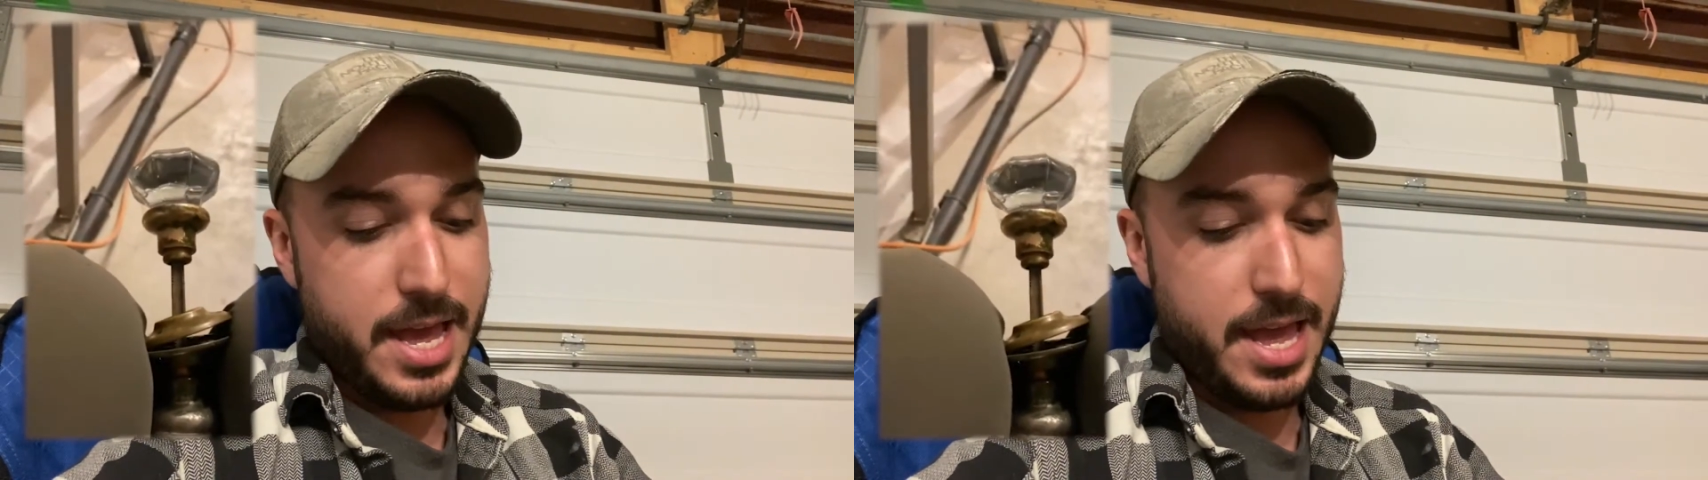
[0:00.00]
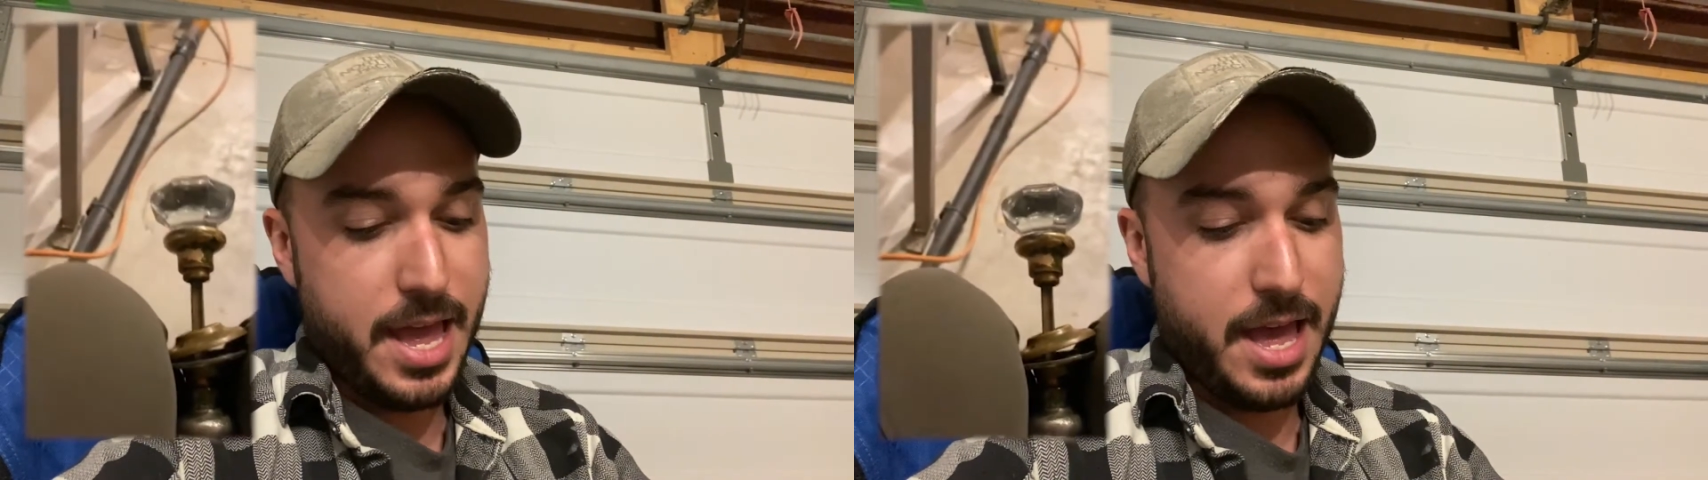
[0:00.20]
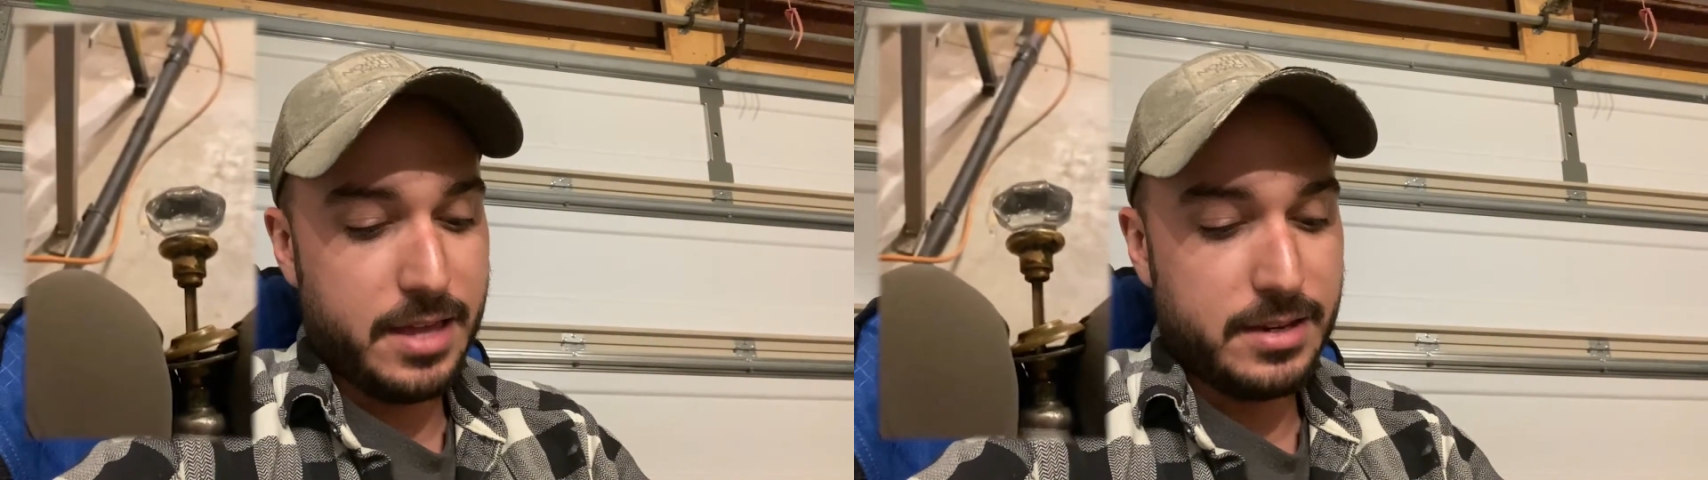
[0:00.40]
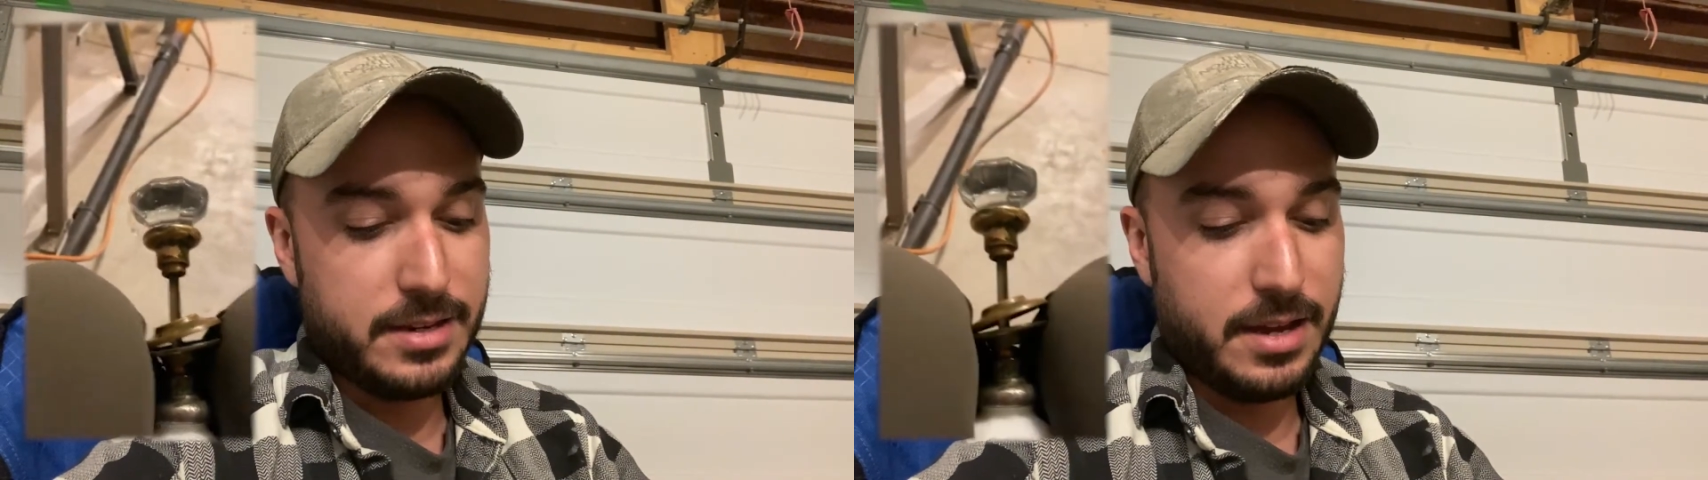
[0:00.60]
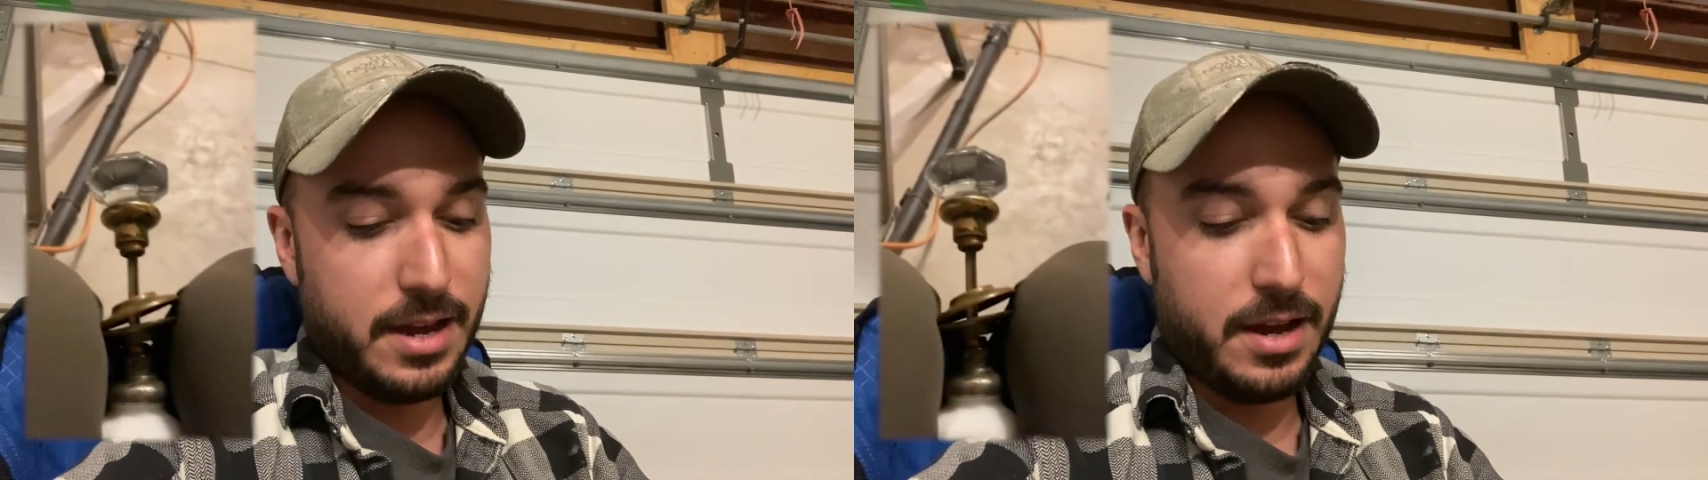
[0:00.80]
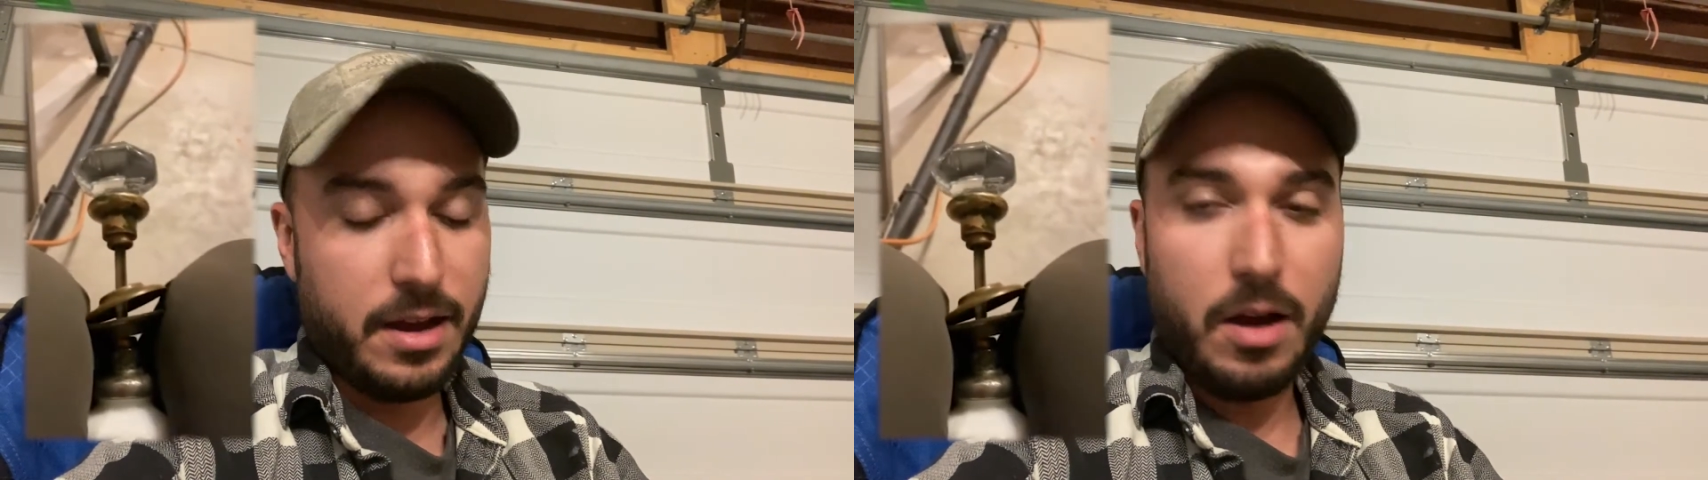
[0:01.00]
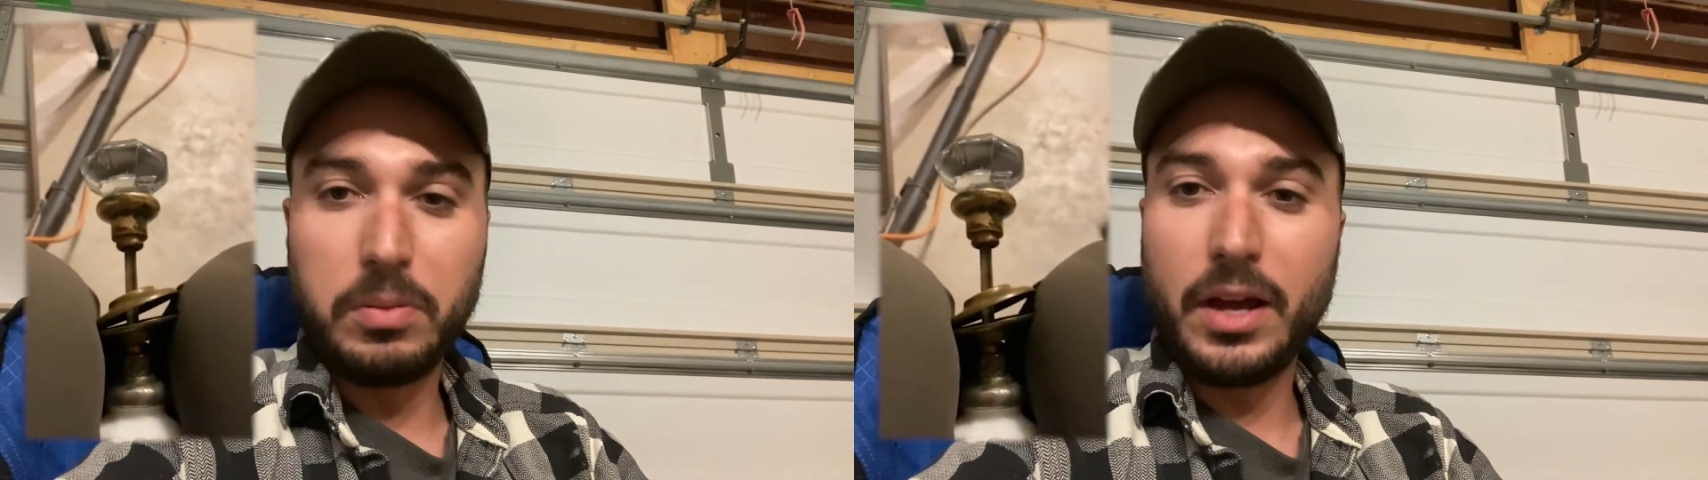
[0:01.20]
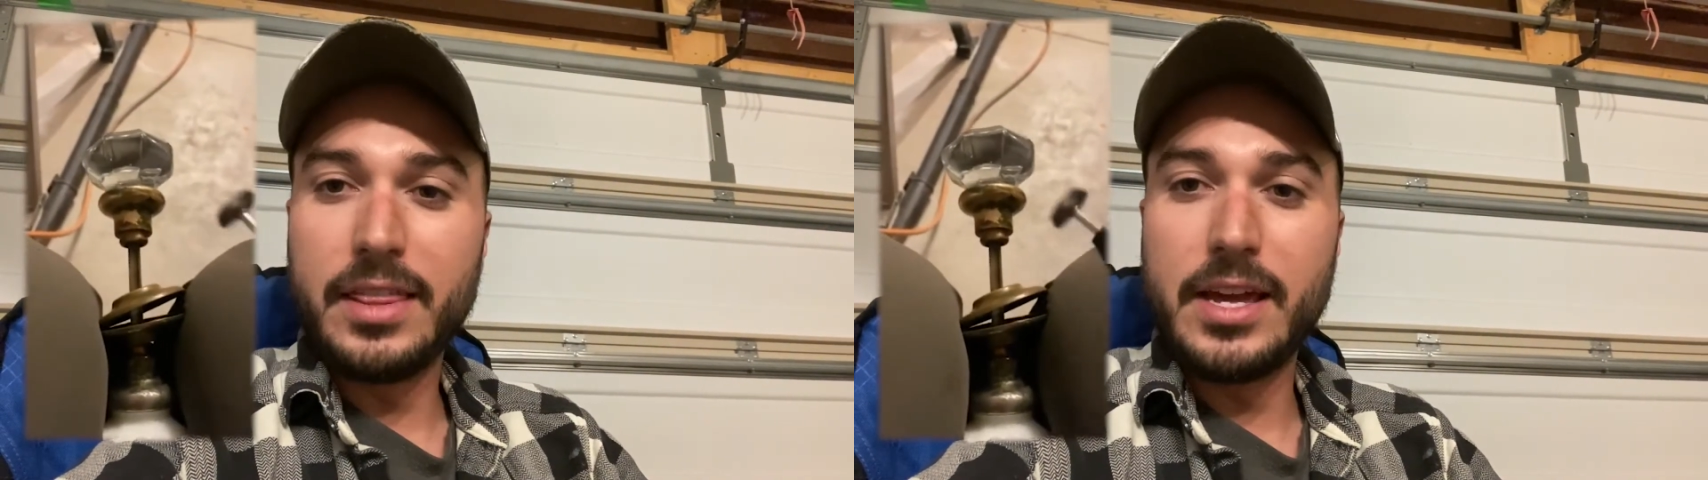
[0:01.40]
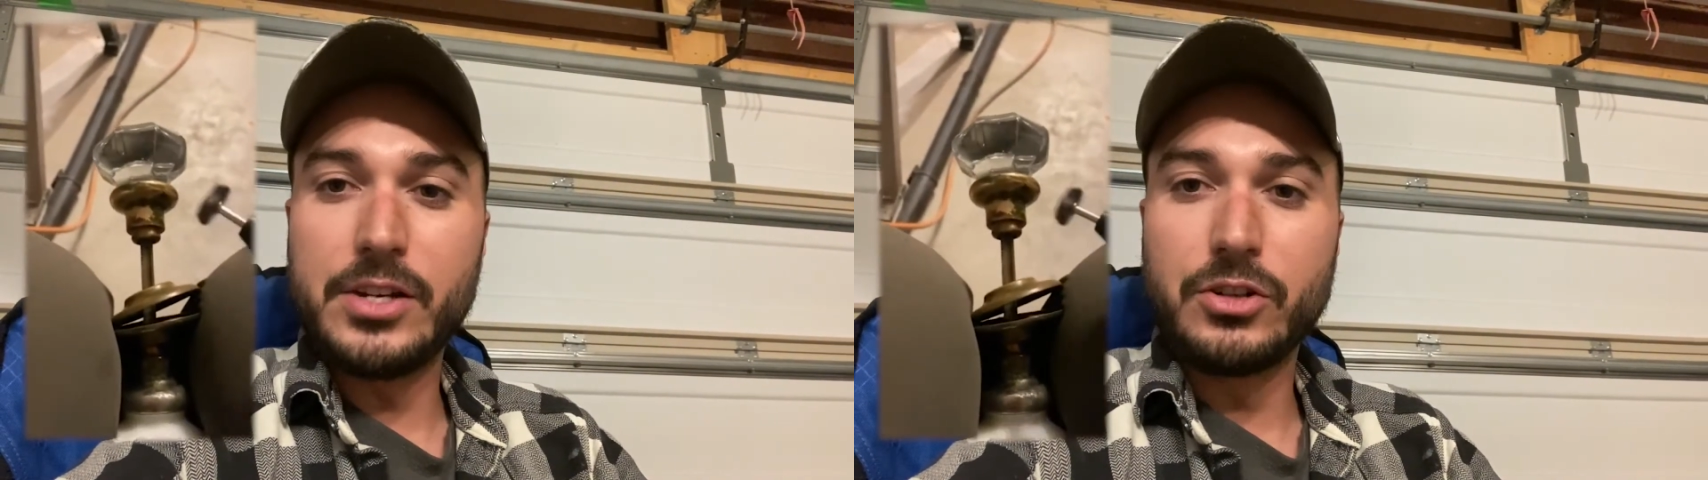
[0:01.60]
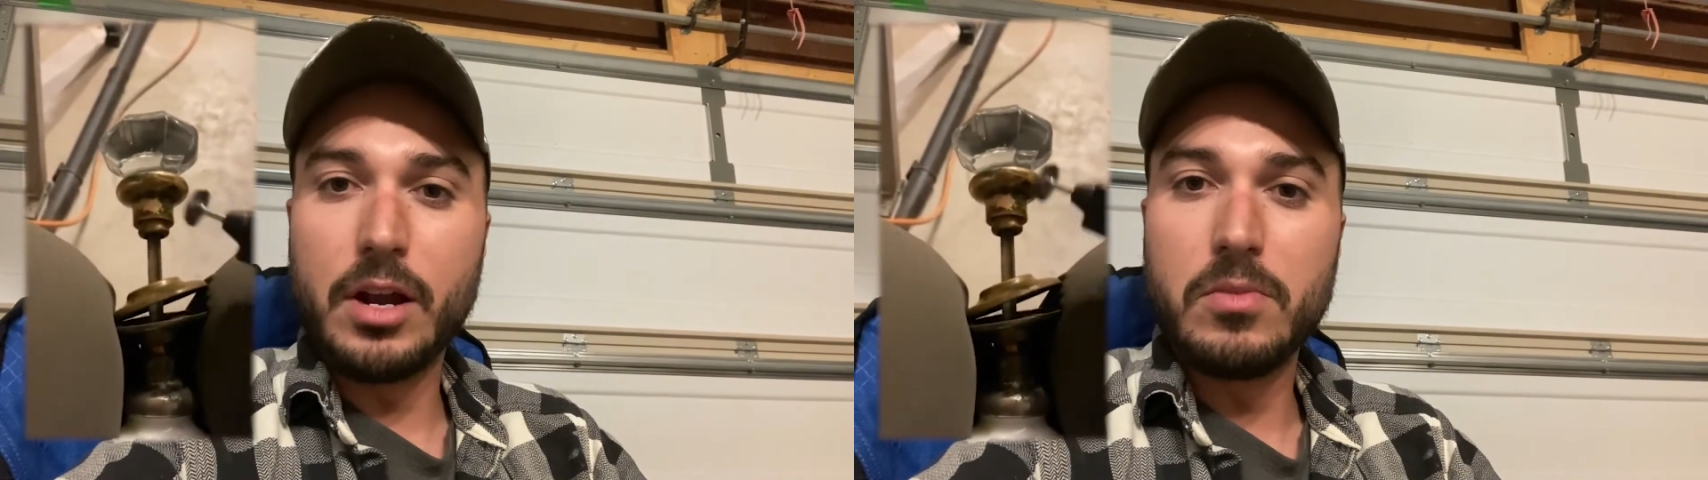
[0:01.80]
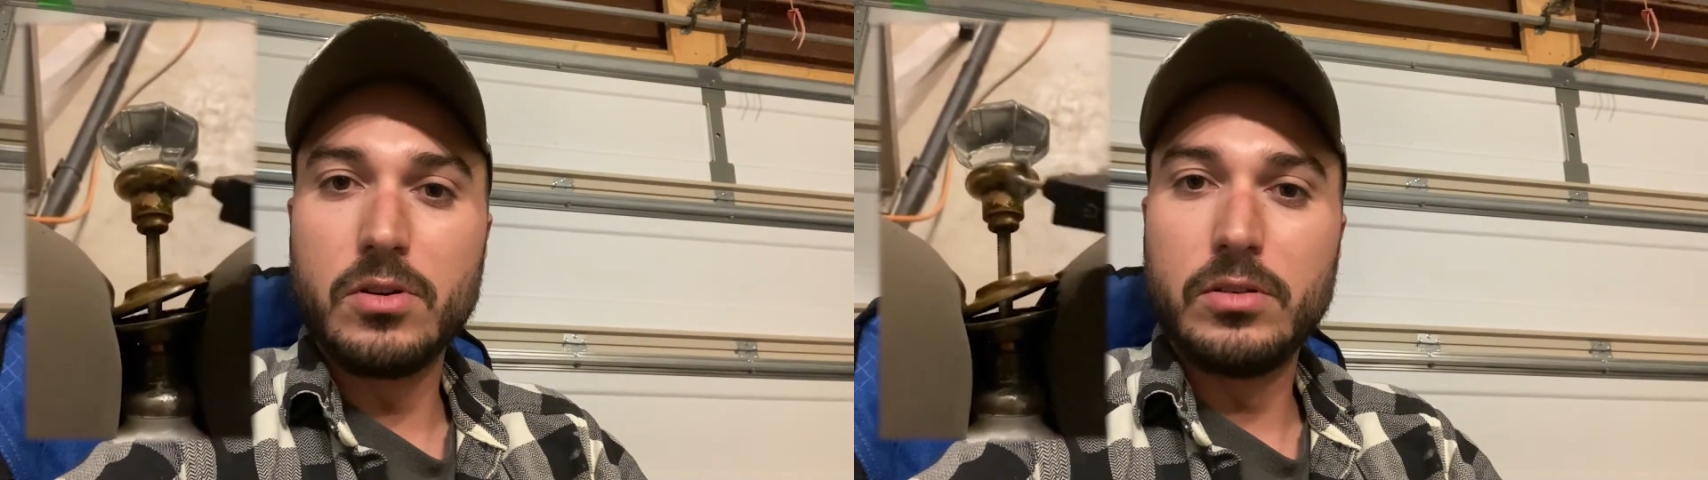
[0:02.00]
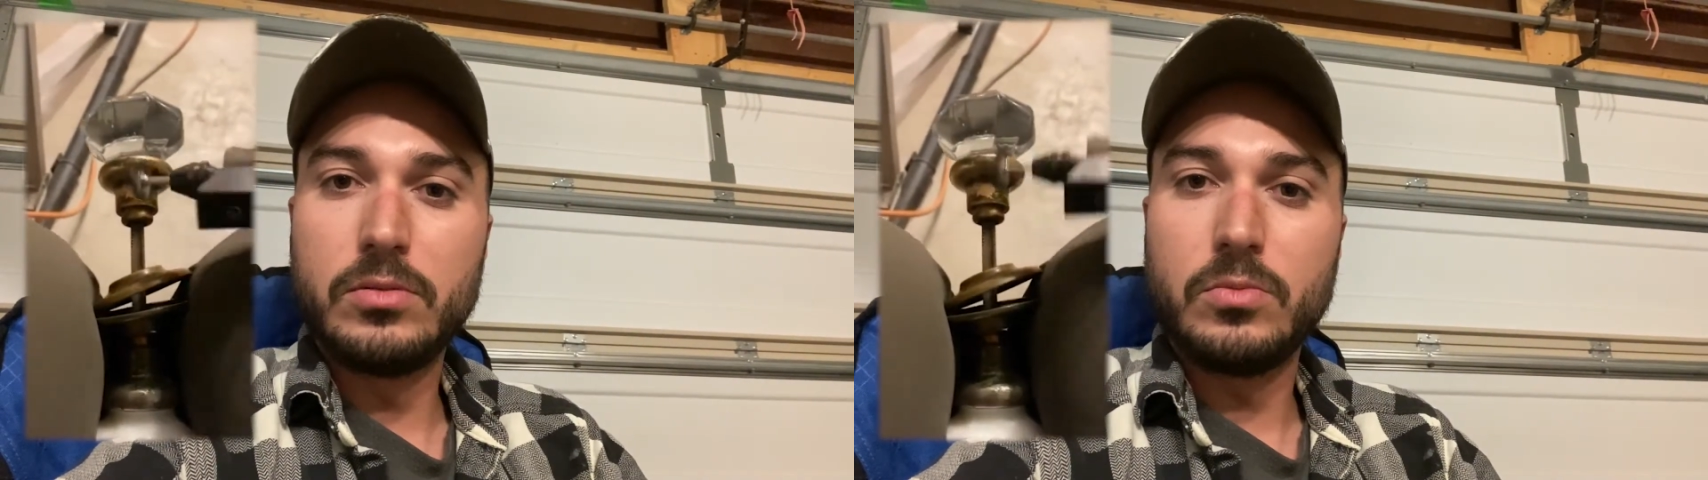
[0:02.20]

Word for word: and uh, apply that Dremel